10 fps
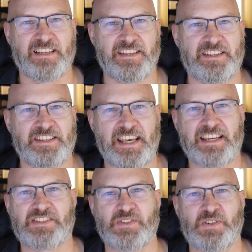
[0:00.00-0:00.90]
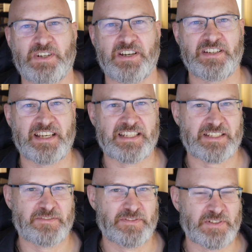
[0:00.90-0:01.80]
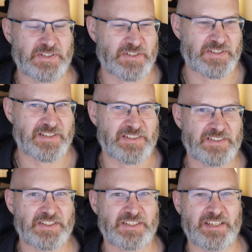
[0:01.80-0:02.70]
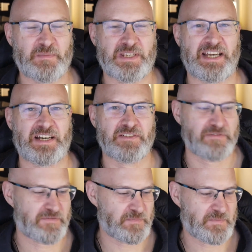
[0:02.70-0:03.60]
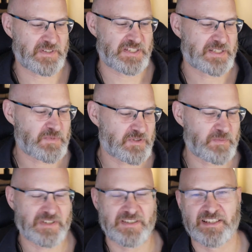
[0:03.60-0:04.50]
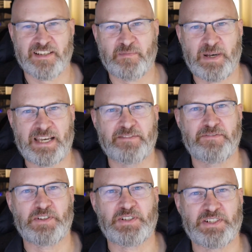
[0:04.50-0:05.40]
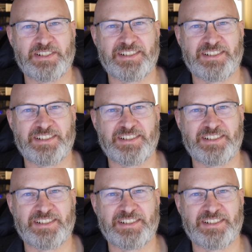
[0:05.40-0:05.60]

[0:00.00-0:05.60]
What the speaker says: Thanks Autodesk for locking me out of the subscription that I've paid for.